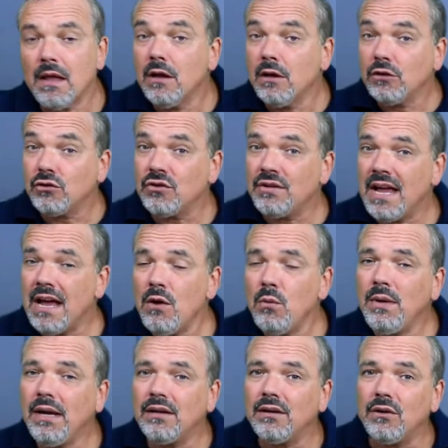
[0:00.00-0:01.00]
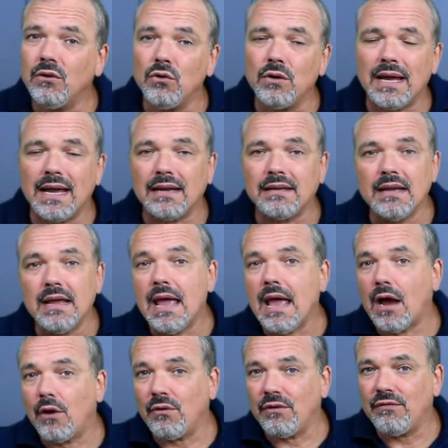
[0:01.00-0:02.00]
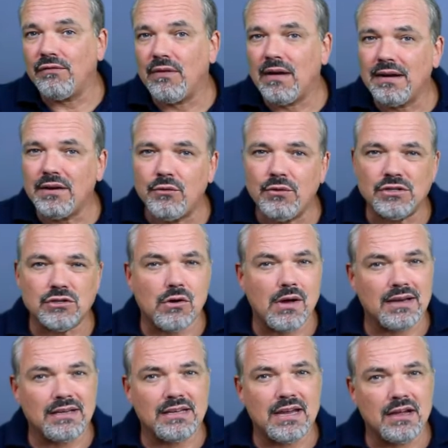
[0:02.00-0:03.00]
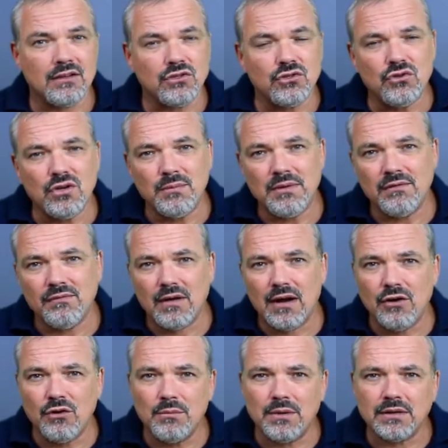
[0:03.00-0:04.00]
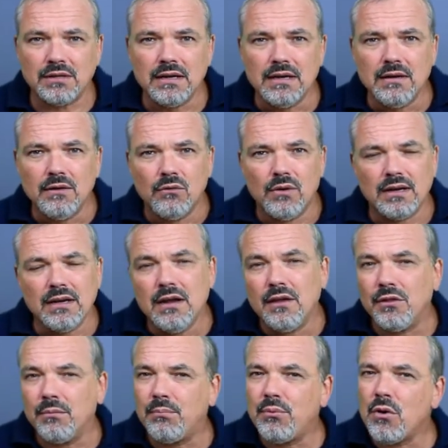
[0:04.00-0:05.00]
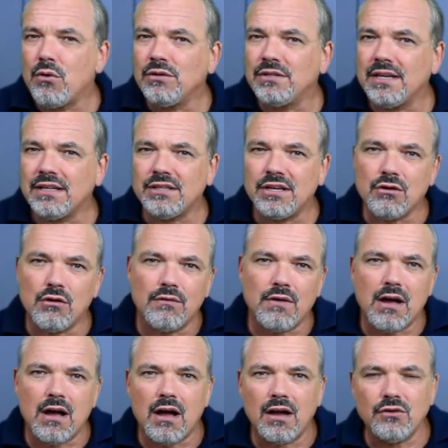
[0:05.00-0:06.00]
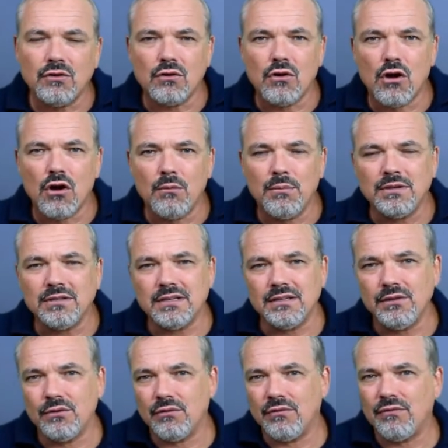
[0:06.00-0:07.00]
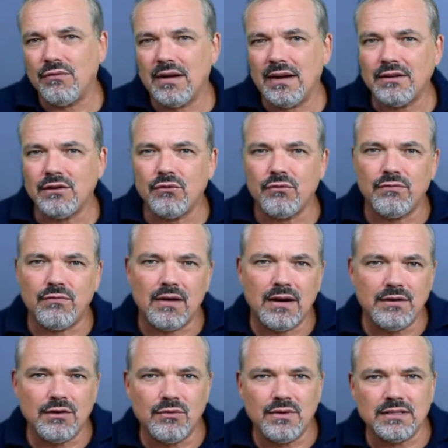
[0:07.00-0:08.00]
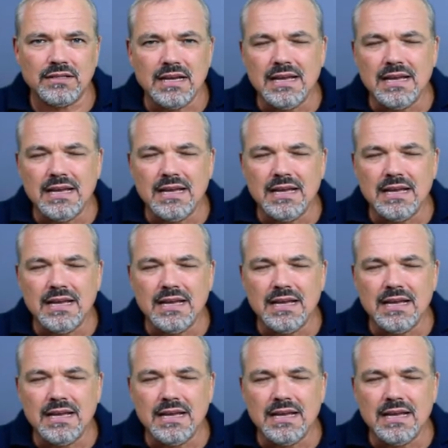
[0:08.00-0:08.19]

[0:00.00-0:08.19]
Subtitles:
So now we're going to look at our refineries or our downstream environment, right? The processing of our hydrocarbons in the refineries